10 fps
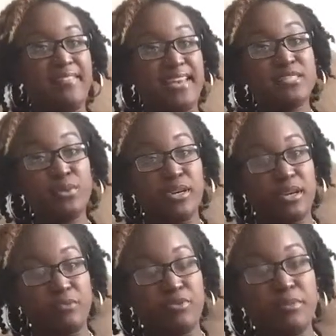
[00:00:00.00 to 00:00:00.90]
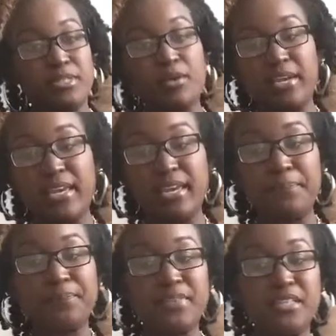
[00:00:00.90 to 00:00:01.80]
And that's where it comes from. So
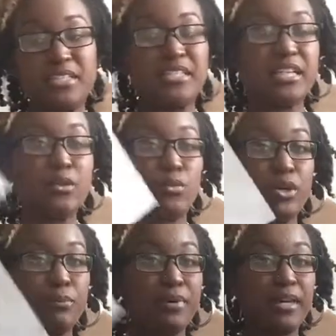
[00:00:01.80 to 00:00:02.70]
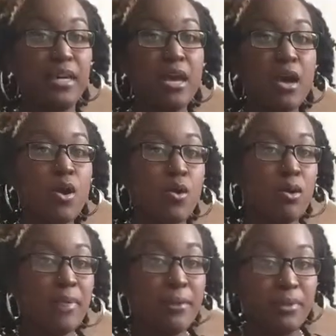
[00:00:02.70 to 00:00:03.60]
again, this sheet will be
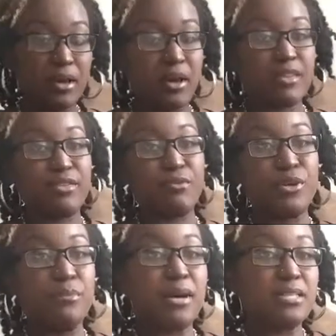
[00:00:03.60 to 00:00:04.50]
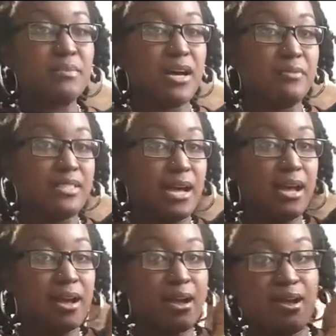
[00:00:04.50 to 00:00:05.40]
on my blog,
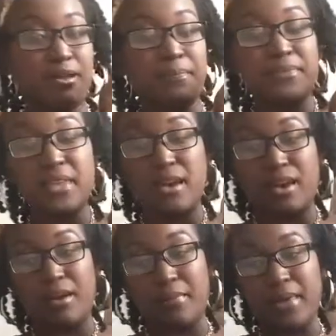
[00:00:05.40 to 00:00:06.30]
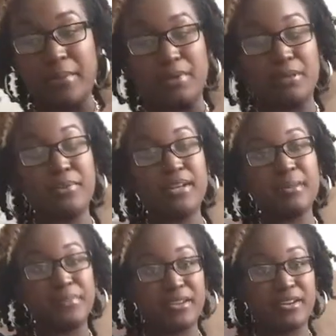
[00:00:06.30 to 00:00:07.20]
therealbossmom.com. I'm going to put it
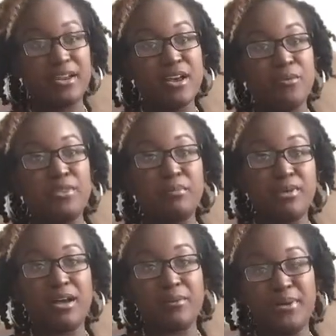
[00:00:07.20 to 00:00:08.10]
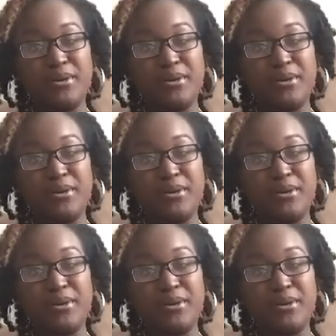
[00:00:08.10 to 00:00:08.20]
up there with a blog